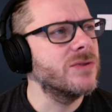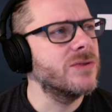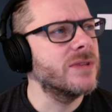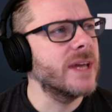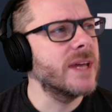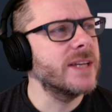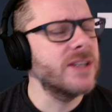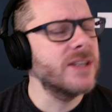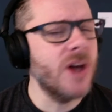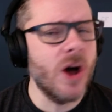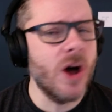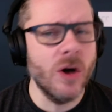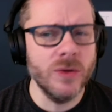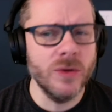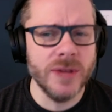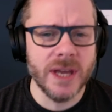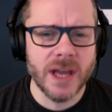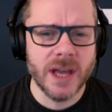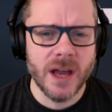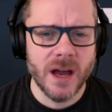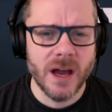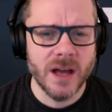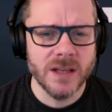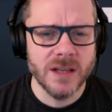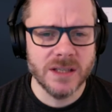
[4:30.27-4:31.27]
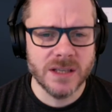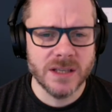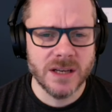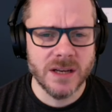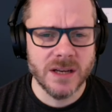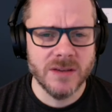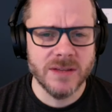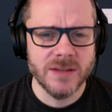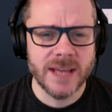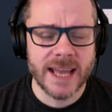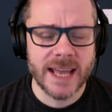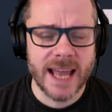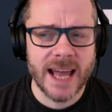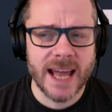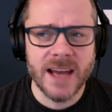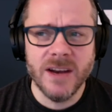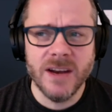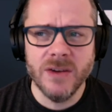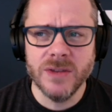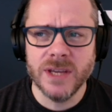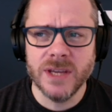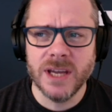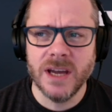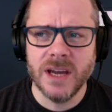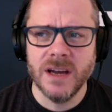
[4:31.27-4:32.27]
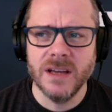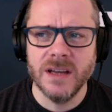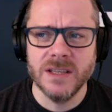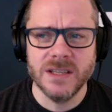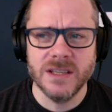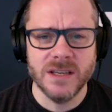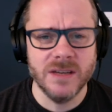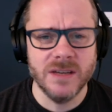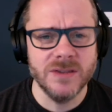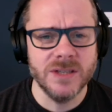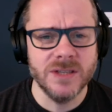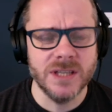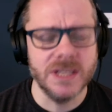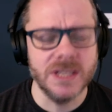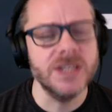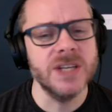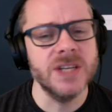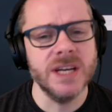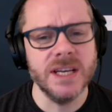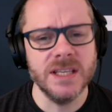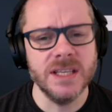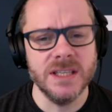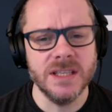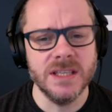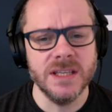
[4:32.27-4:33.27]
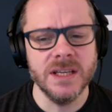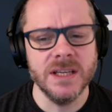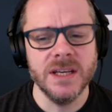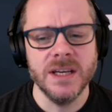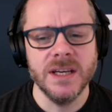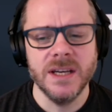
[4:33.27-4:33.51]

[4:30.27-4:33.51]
They hold their cards close. They can hold their cards close to their chest.